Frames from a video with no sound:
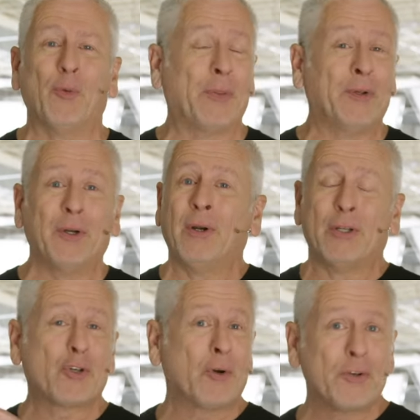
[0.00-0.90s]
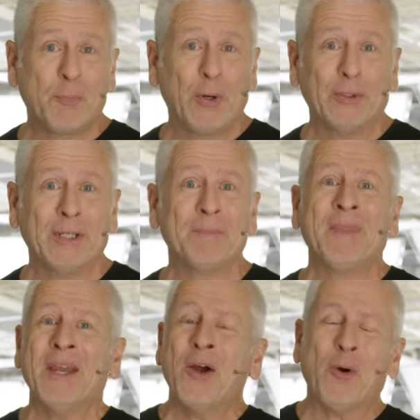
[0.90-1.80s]
whether you're in a church building
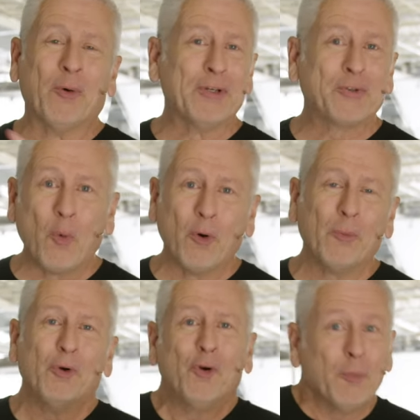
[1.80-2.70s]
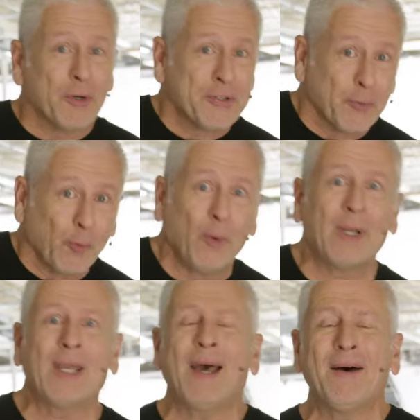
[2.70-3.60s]
or a dorm room or
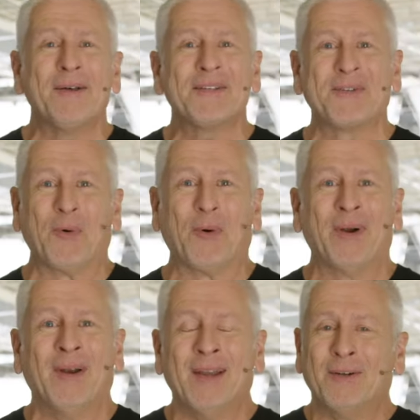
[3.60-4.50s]
sorority house or